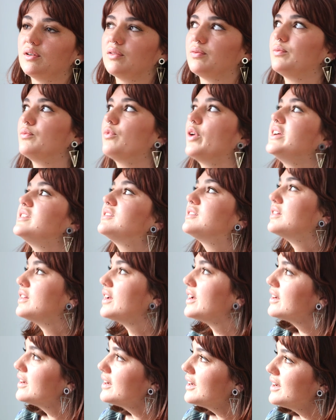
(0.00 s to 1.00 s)

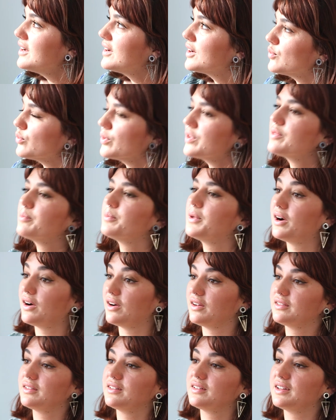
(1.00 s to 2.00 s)
recently Rhythm
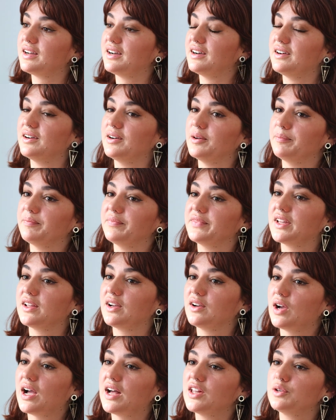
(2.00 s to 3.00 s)
Hut
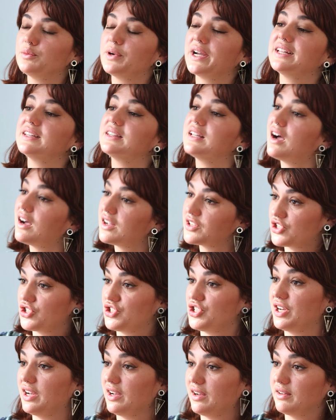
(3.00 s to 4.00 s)
Halloween
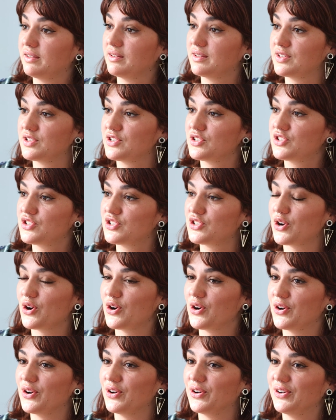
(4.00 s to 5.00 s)
last year. Yeah.
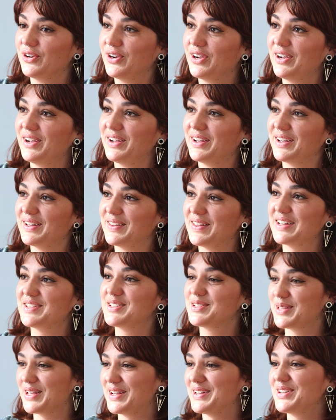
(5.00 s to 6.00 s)
So
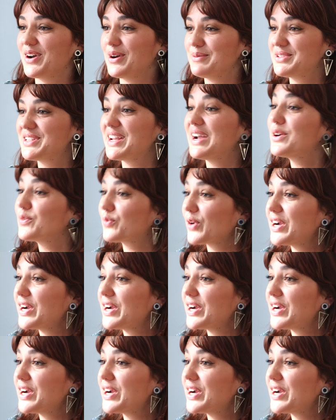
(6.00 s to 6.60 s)
that's that. I'm saying